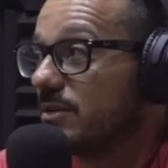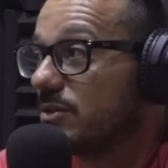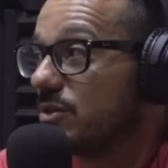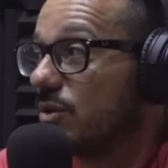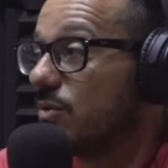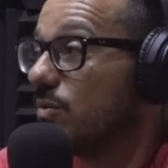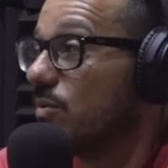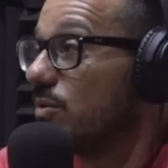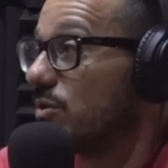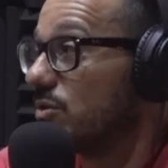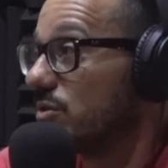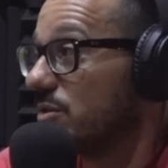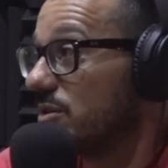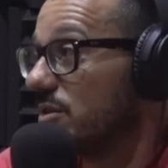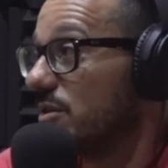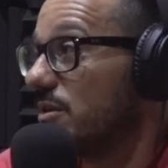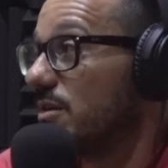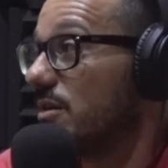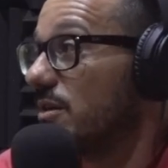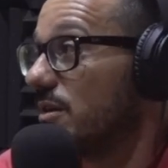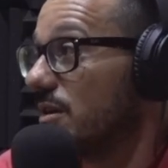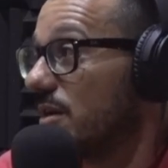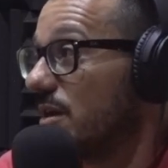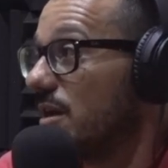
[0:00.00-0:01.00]
So was, yeah,
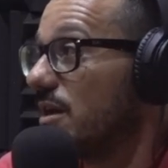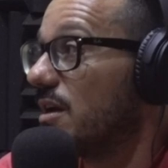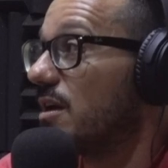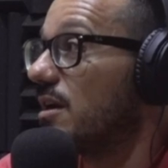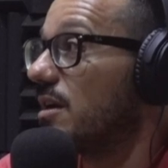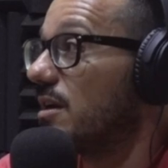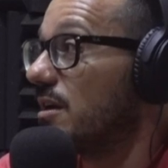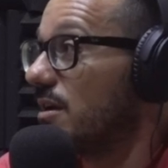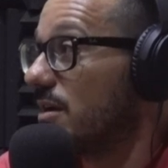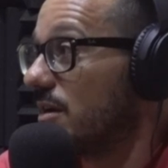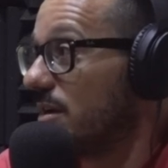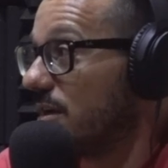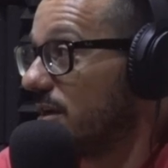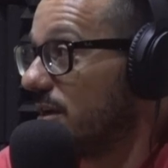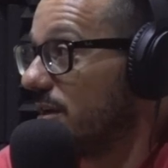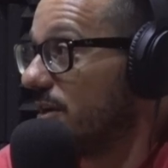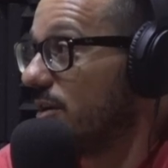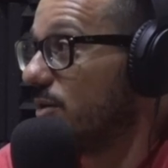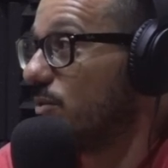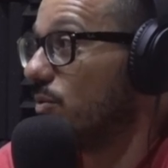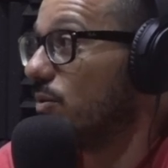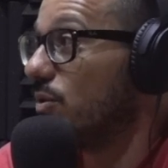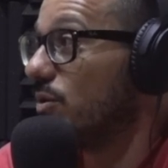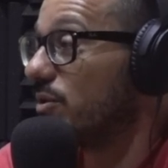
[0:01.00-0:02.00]
uh, very happy with that.
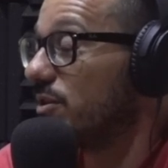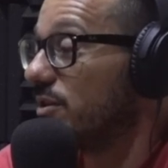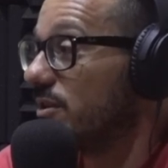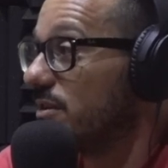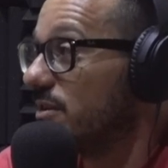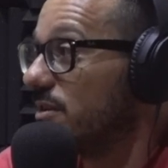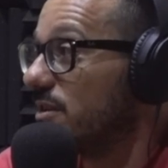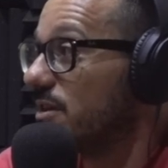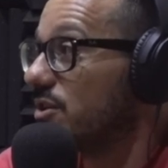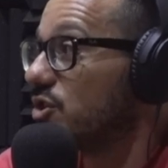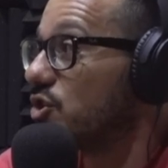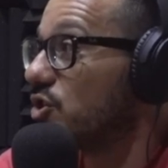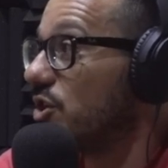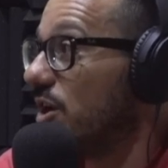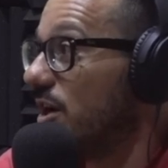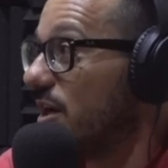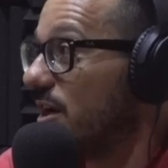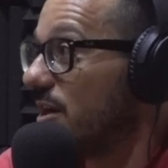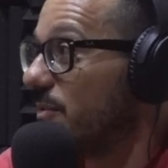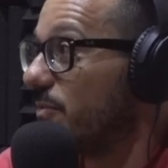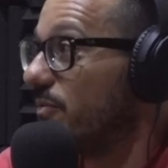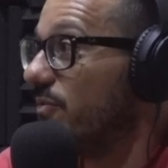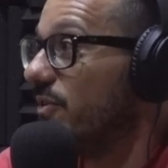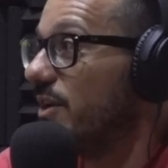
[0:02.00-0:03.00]
Clear water, yeah.
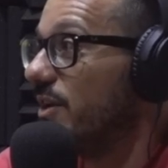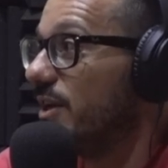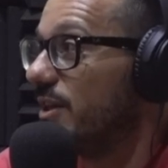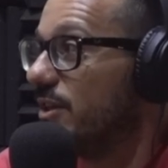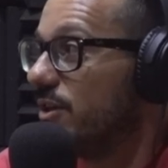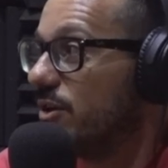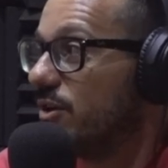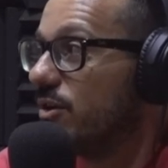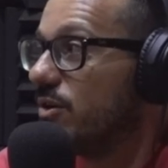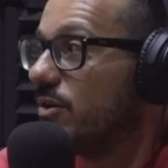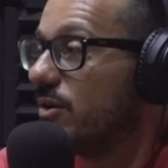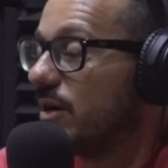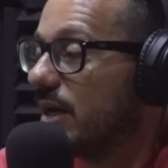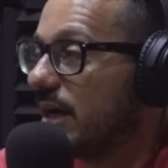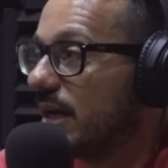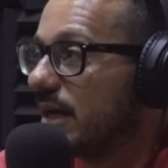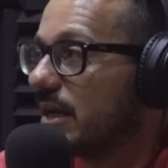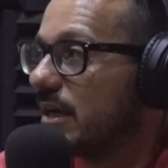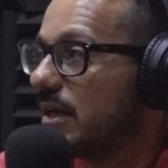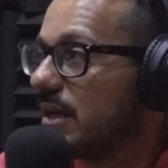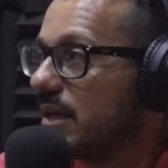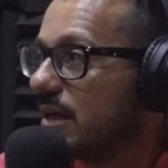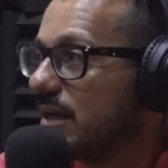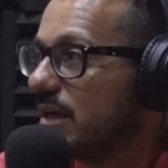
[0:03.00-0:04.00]
Sharp video,
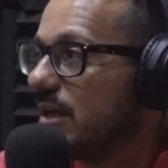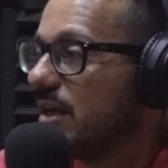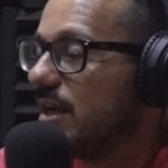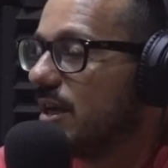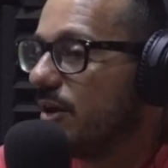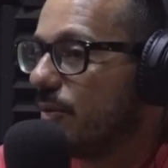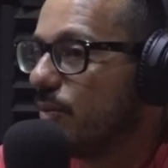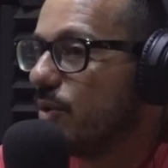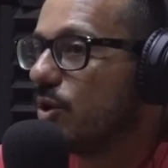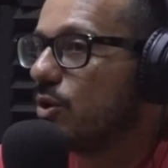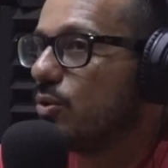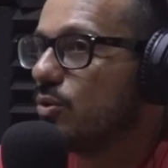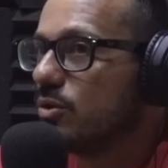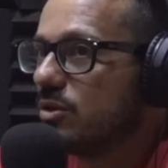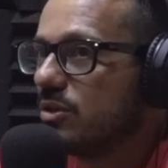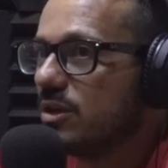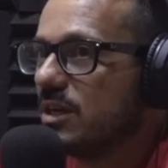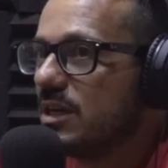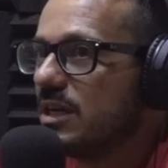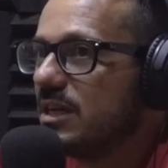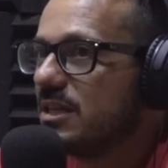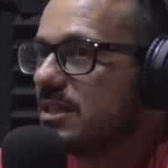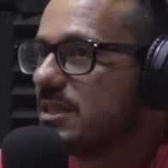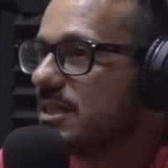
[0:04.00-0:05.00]
and uh, we could
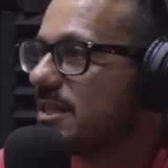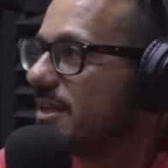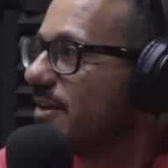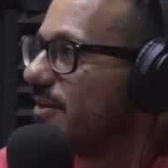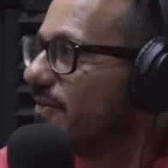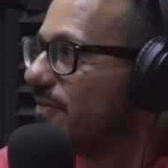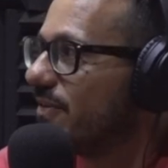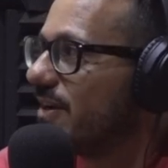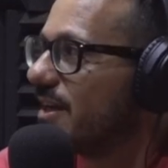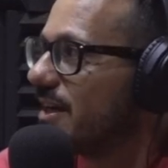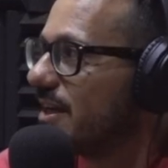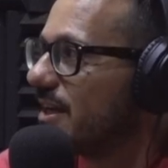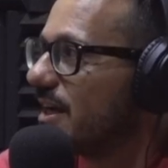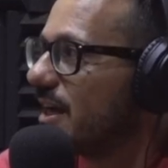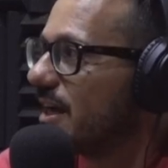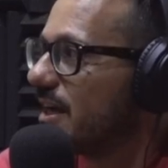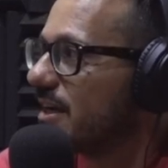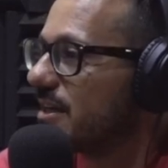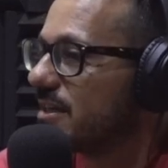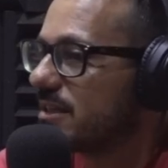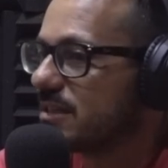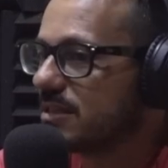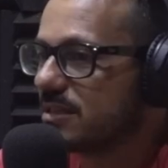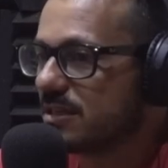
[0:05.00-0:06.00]
really see very
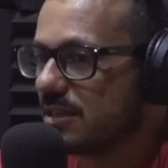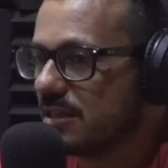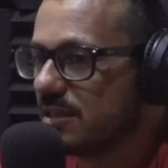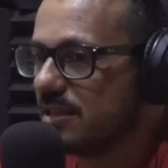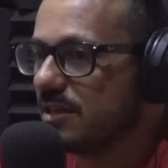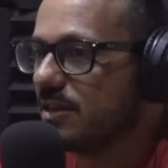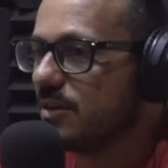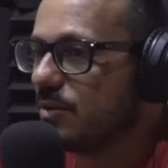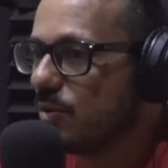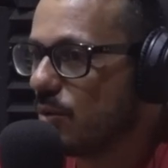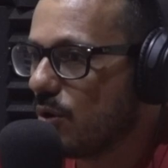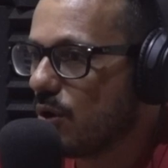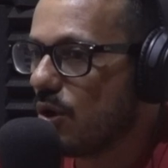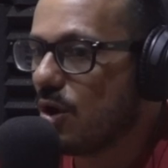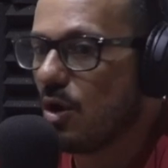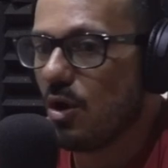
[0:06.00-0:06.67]
nicely mm.